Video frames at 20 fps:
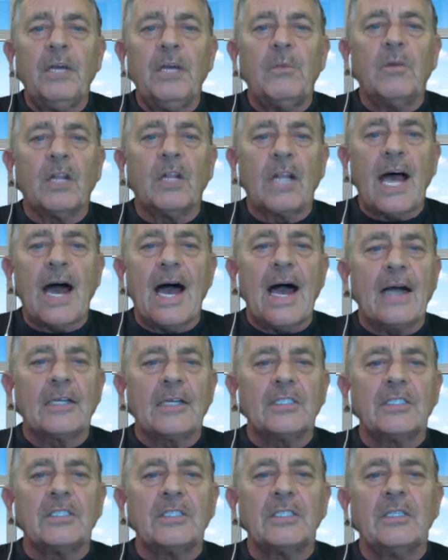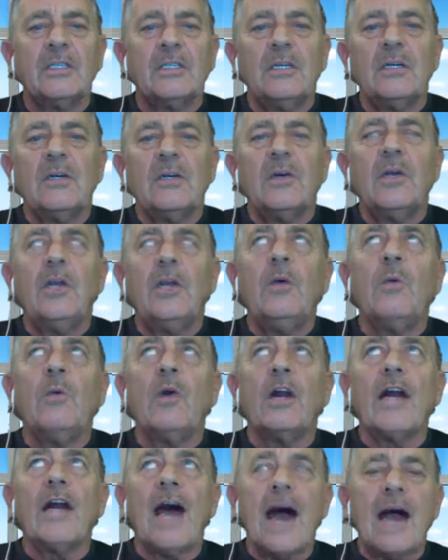relaxed. You
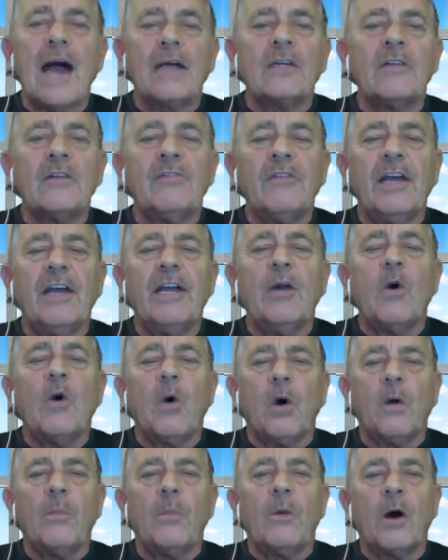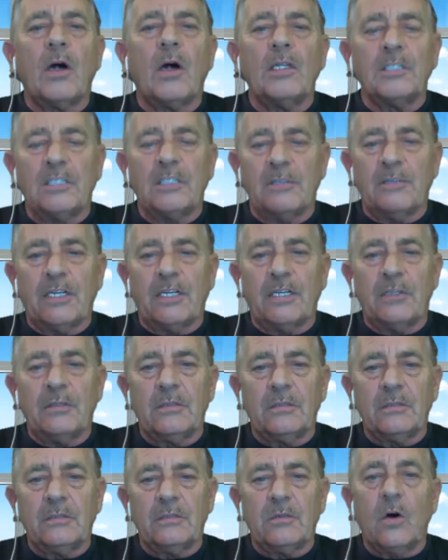want to activate all parts of it
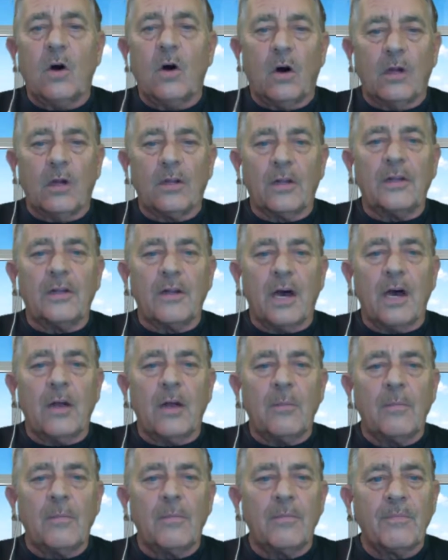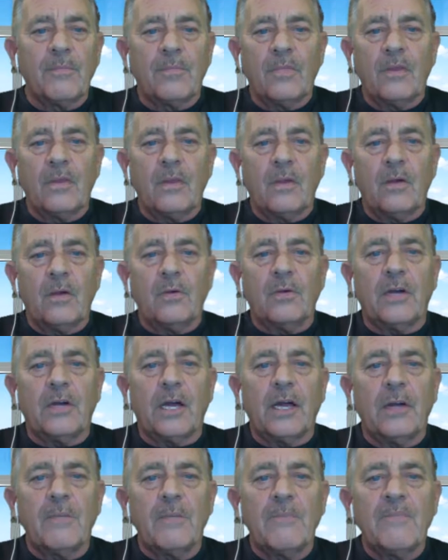all the time,
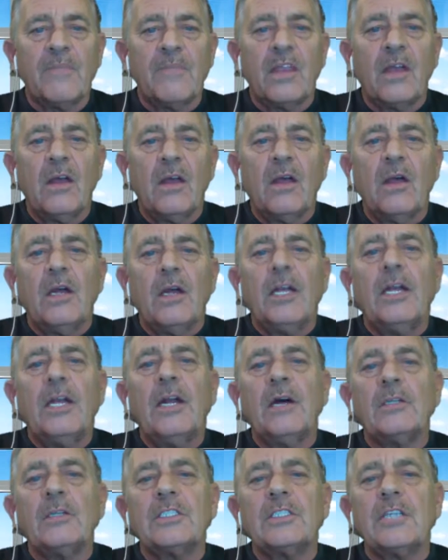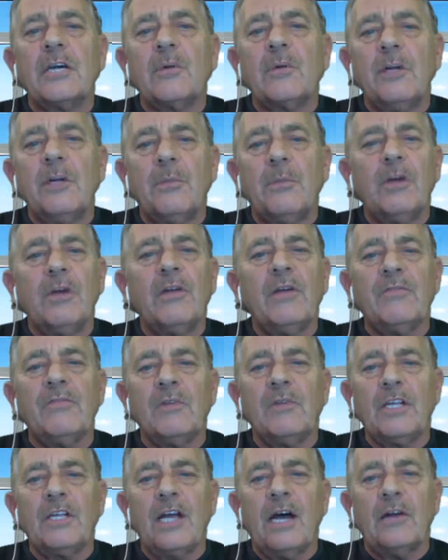okay? You know, it's like when you put your
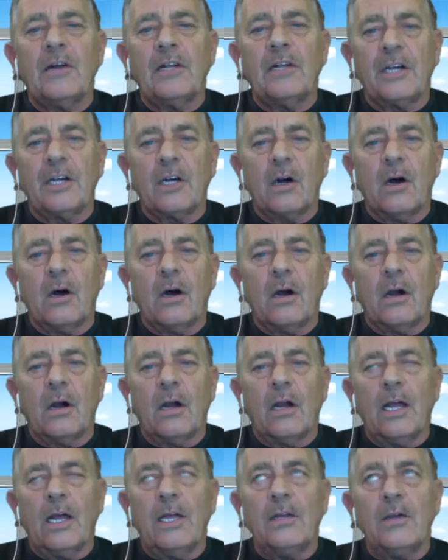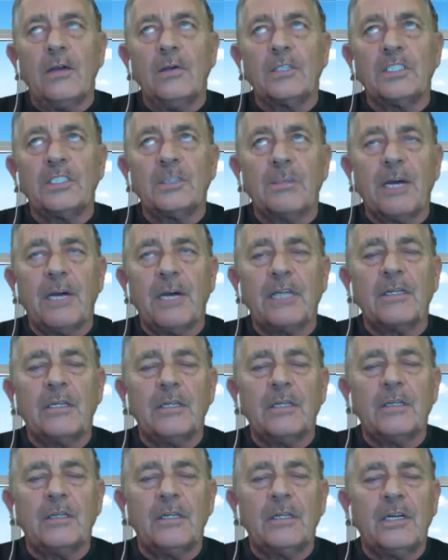foot down in the car and you expect
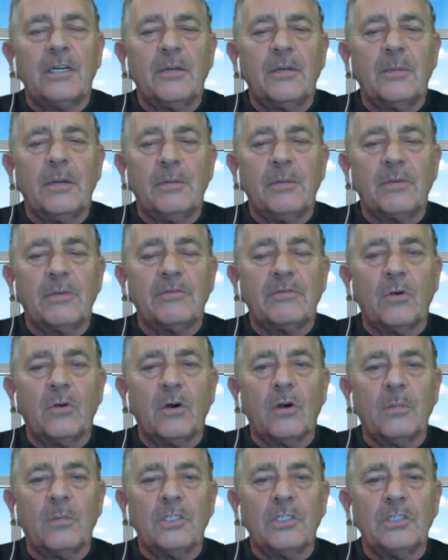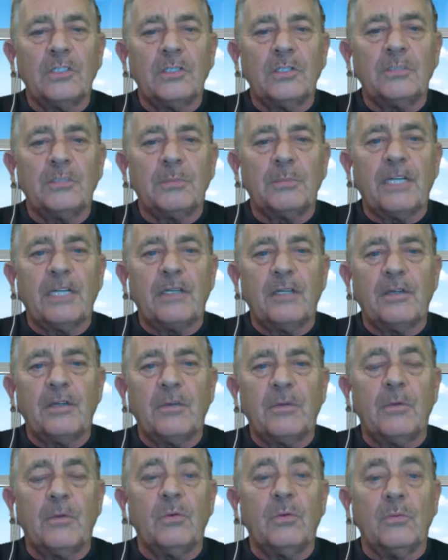there to be performance. You expect it to
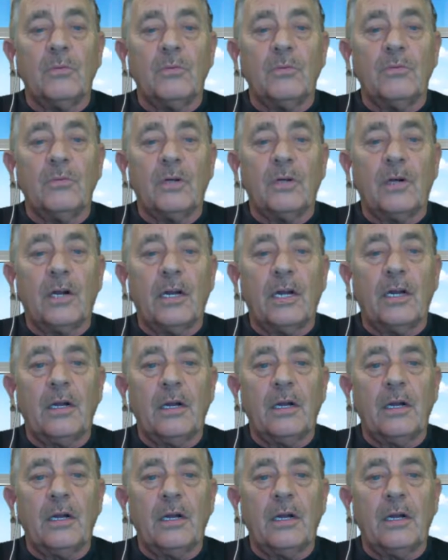move, all right?